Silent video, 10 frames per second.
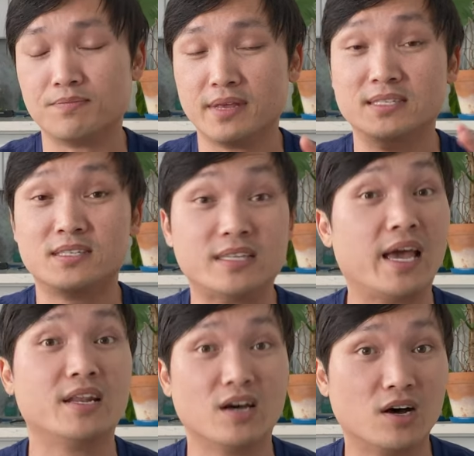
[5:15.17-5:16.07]

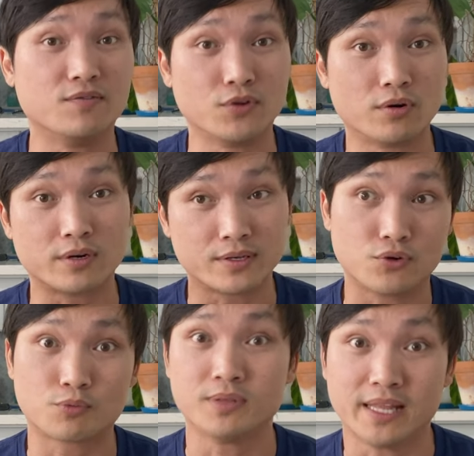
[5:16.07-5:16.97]
instead of your
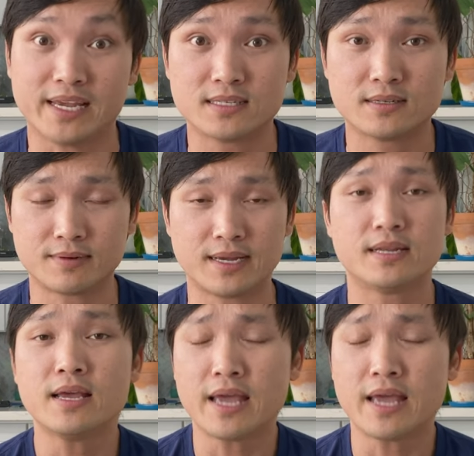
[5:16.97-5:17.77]
your plant, right?